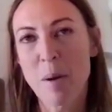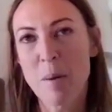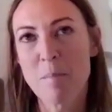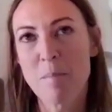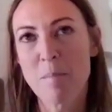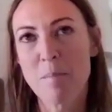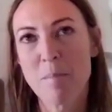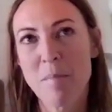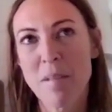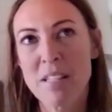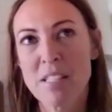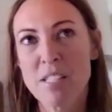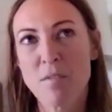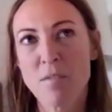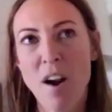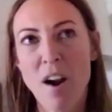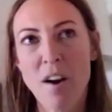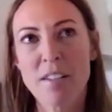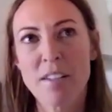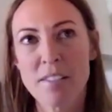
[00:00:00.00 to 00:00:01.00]
but as
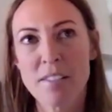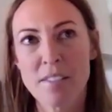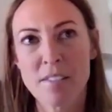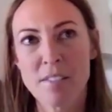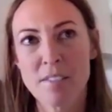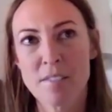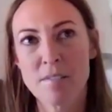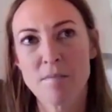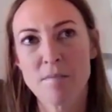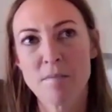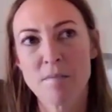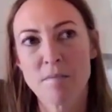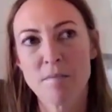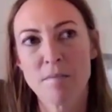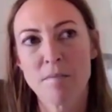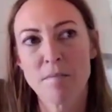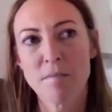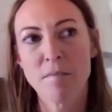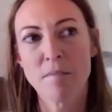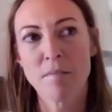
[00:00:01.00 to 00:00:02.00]
far as,
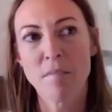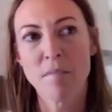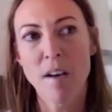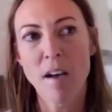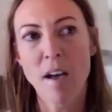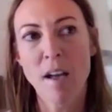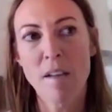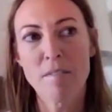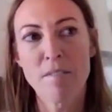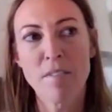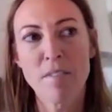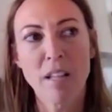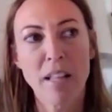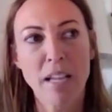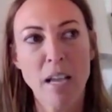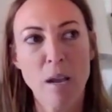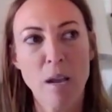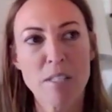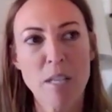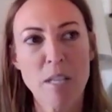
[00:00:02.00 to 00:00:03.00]
I feel
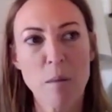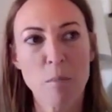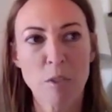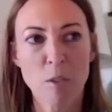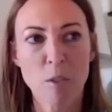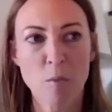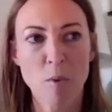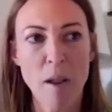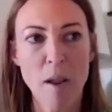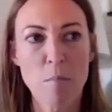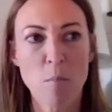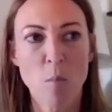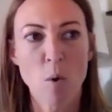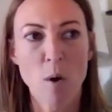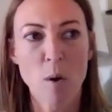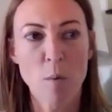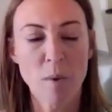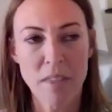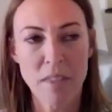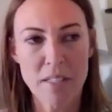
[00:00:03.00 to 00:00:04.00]
like I was able to write
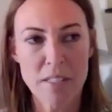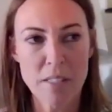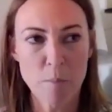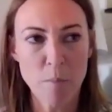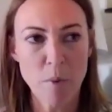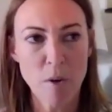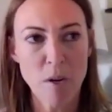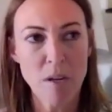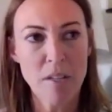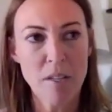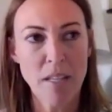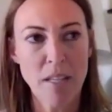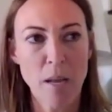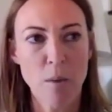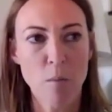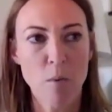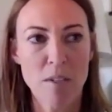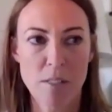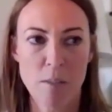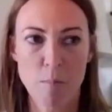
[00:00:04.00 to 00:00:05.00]
more with this book than
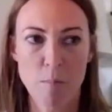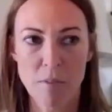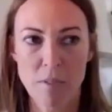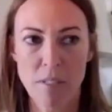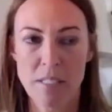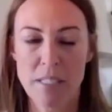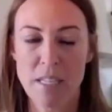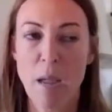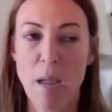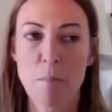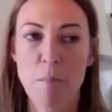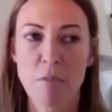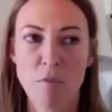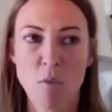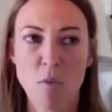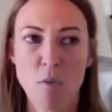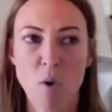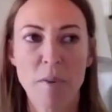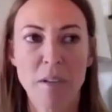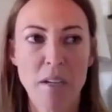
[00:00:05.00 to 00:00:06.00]
I was the time
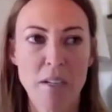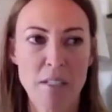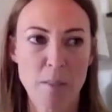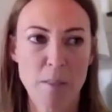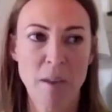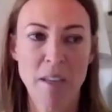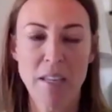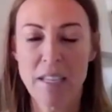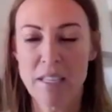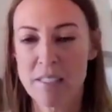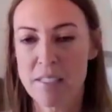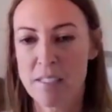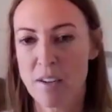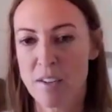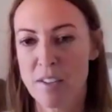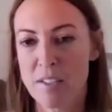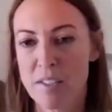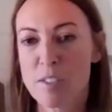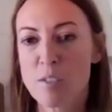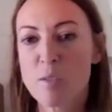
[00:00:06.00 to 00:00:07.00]
before because my kids
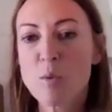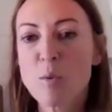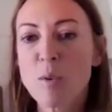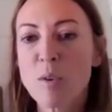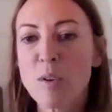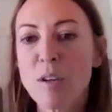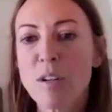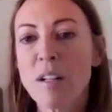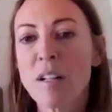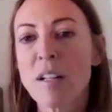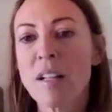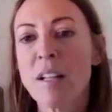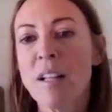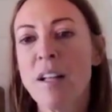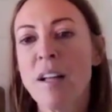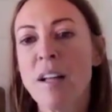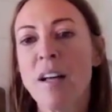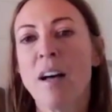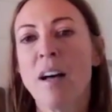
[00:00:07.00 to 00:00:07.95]
are in school.